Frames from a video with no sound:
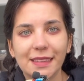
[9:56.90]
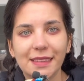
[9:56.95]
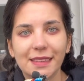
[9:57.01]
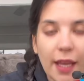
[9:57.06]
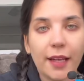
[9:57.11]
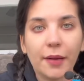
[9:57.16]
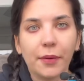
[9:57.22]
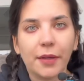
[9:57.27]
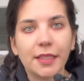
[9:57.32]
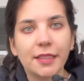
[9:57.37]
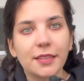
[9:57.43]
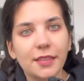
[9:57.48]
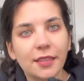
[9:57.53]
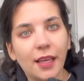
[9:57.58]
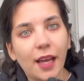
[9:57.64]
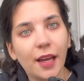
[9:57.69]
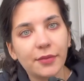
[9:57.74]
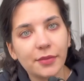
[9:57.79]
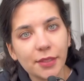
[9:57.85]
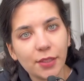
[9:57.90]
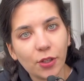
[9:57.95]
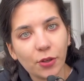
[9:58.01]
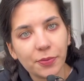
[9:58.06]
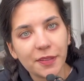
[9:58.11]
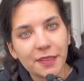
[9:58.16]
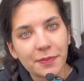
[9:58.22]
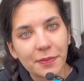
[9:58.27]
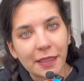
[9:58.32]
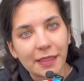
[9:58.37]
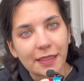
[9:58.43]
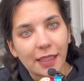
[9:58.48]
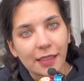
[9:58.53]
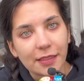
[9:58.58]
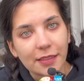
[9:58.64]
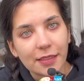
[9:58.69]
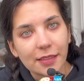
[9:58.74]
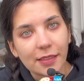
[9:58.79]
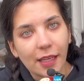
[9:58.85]
Anyways, I really hope this makes
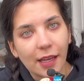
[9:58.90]
sense.